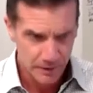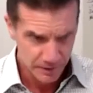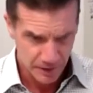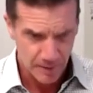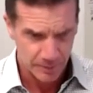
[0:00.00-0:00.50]

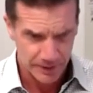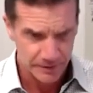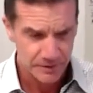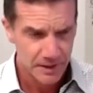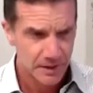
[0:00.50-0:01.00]

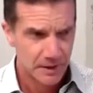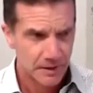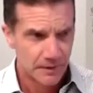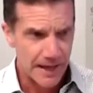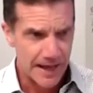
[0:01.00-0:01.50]
companies
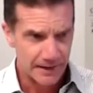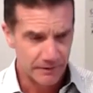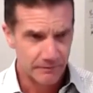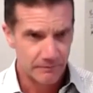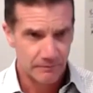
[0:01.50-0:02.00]
that
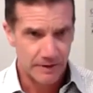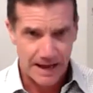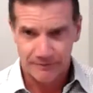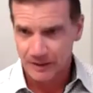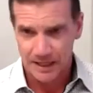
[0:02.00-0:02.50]

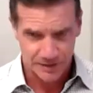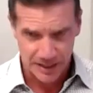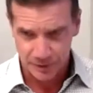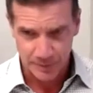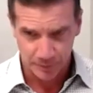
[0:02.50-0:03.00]
have a lot of
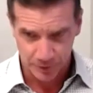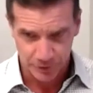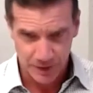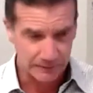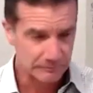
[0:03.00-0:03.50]
salespeople to
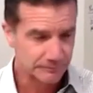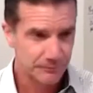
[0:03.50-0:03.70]
train.